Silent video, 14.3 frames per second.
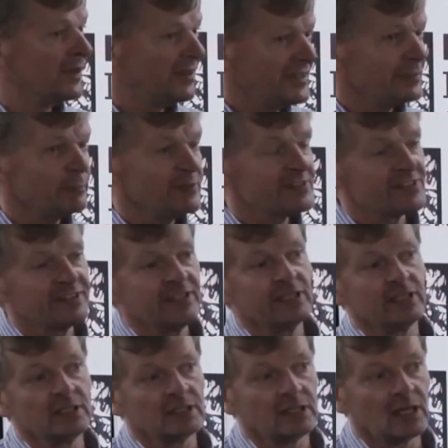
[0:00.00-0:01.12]
But this was
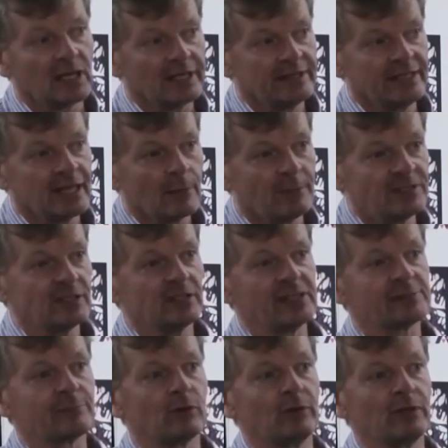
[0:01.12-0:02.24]
still, I think up until
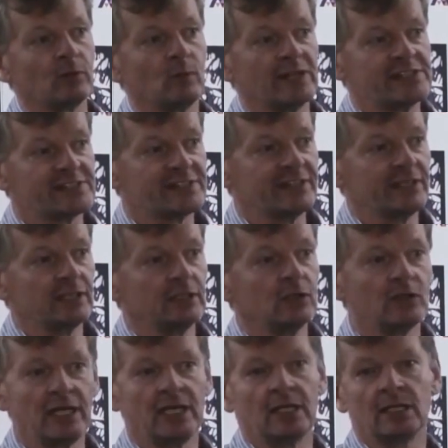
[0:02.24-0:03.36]
this point, we're still
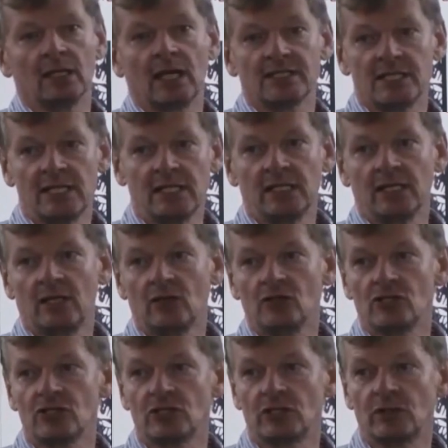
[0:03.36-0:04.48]
looking at an Indian
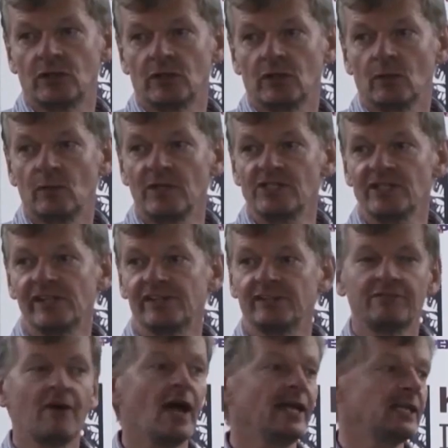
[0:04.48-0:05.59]
Ocean which is
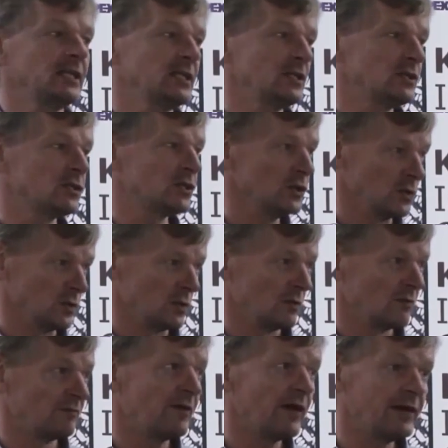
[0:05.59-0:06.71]
divided into two,
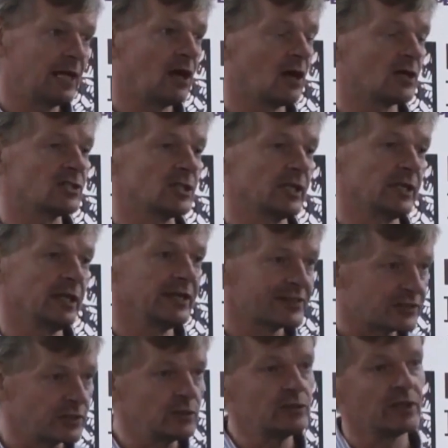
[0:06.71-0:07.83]
very large.
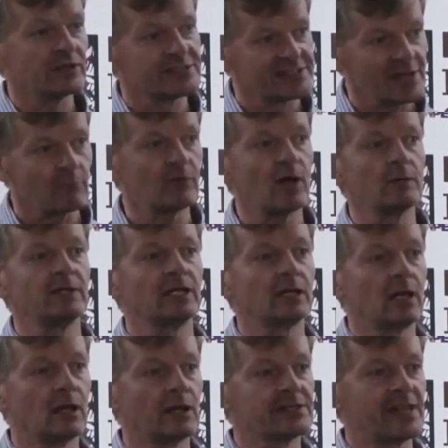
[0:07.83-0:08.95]
It's true that some Roman
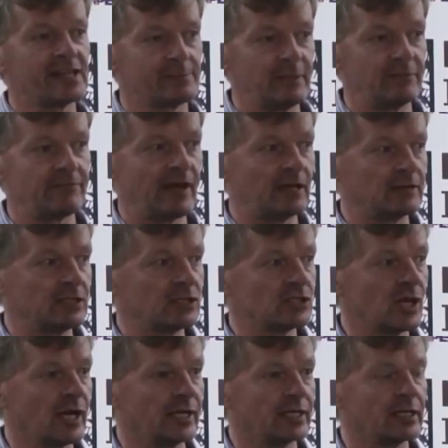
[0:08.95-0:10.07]
glass has been found in
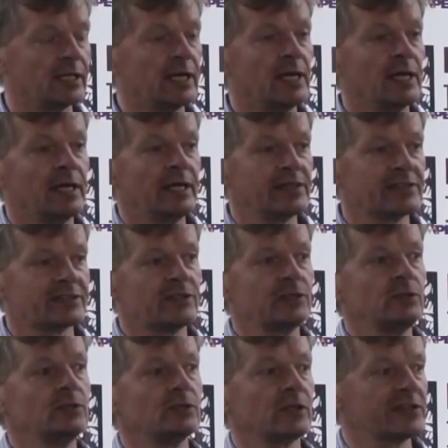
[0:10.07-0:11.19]
China. It's
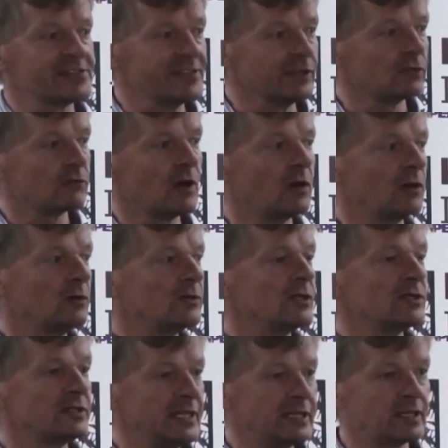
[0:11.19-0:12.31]
true that the Silk Road
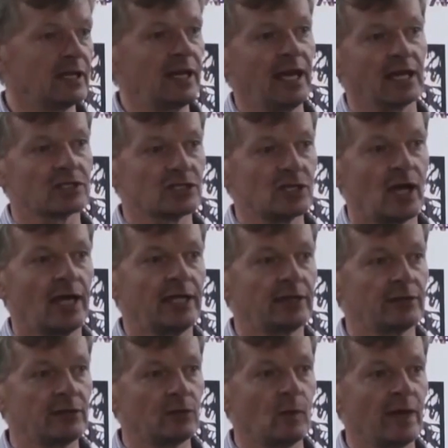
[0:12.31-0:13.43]
did connect
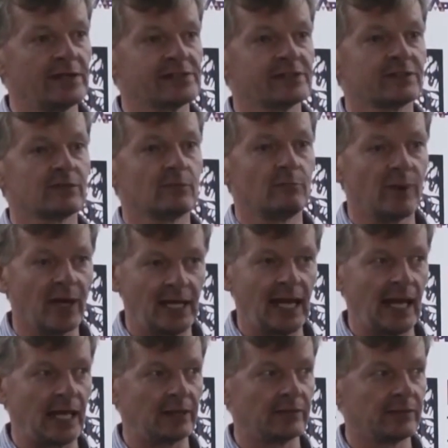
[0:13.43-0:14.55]
China and the West by
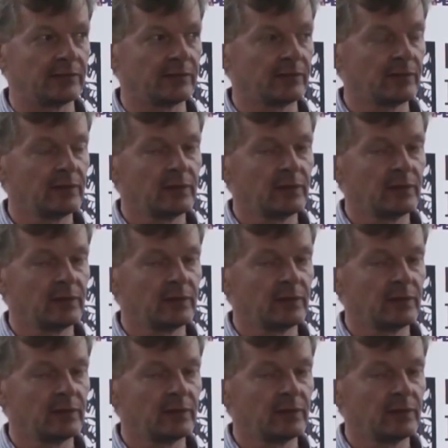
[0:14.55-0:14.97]
land.